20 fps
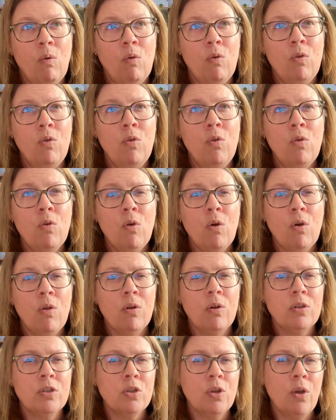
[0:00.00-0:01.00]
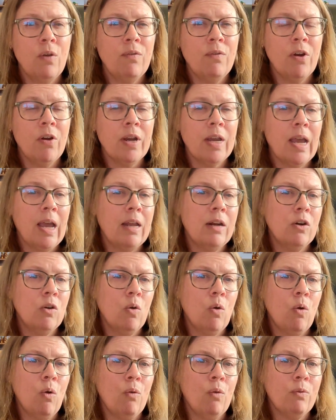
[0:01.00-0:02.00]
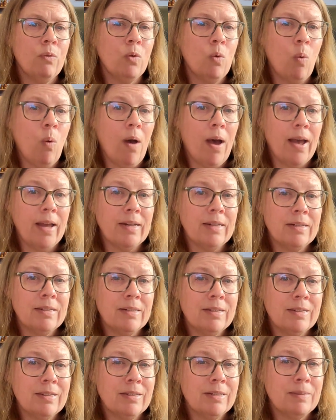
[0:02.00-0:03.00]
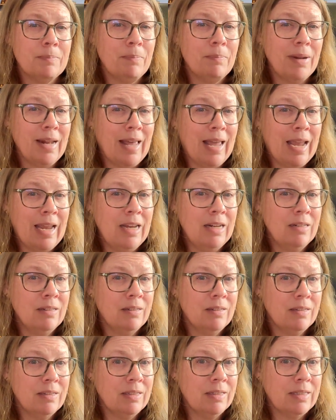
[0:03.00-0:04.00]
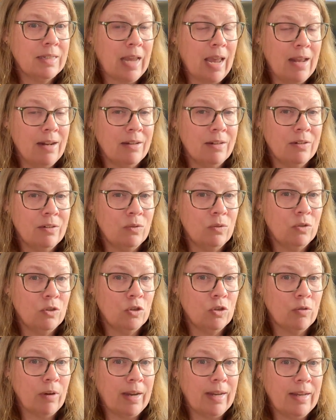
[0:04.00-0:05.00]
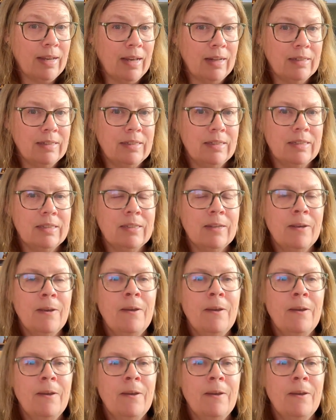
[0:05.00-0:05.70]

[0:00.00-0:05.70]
not so variegated or quite plain, standard straight colours.